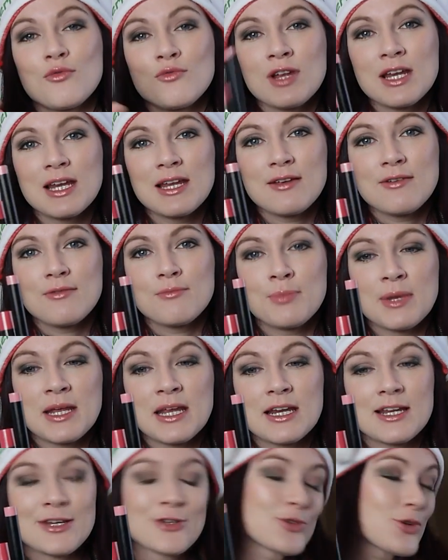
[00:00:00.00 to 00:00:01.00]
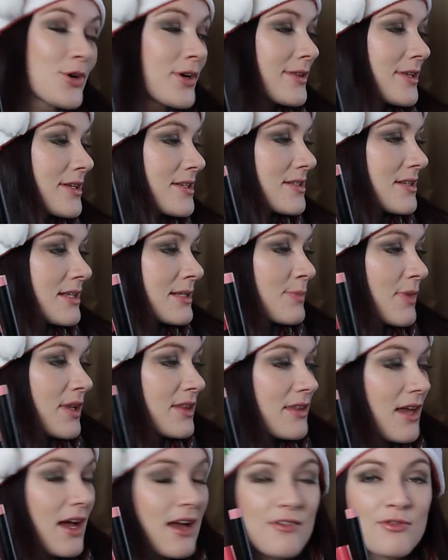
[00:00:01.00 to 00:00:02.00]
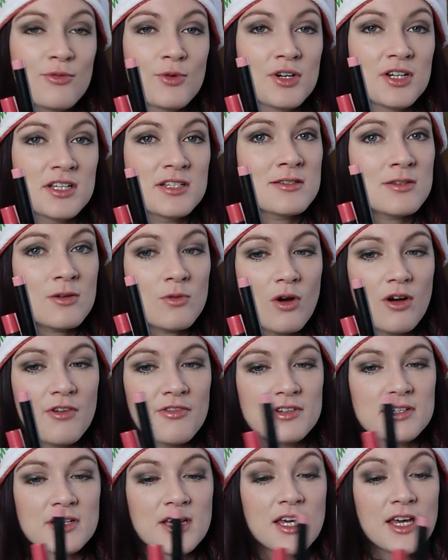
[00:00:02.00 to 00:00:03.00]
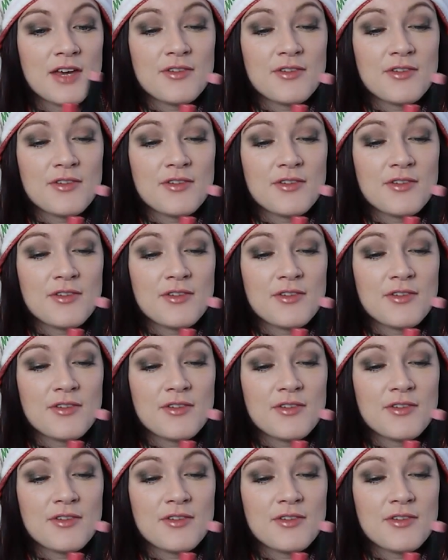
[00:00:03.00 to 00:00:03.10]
Really been enjoying this month. I have worn it so often.